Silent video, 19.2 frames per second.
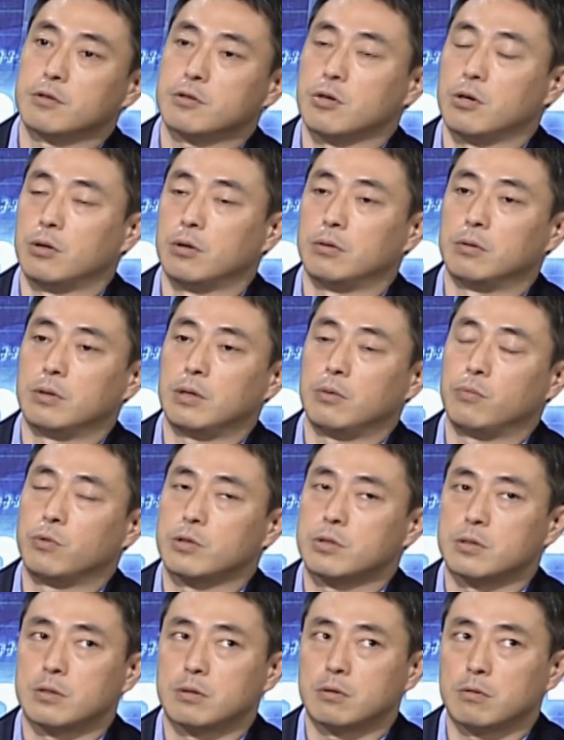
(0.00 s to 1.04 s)
So it
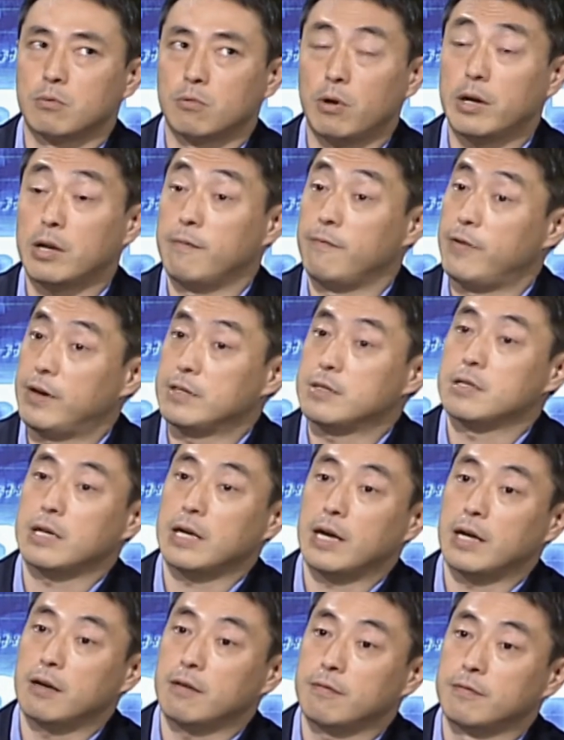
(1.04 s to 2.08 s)
was quite
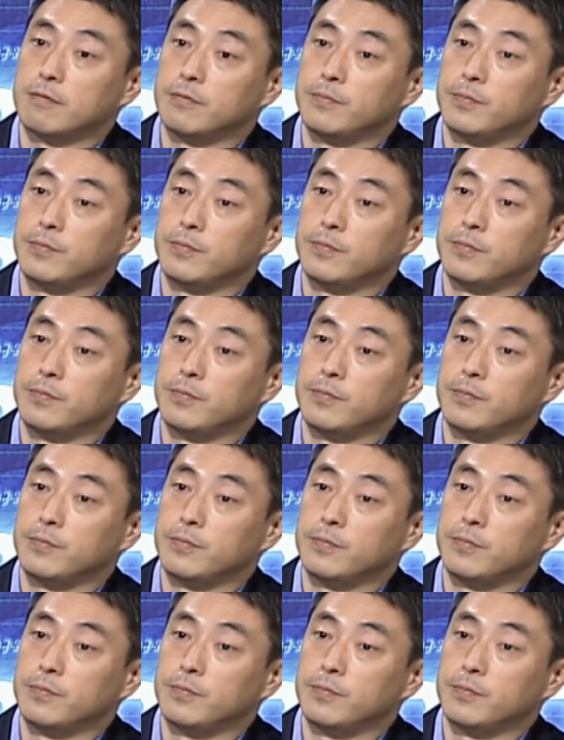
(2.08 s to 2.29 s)
investigative.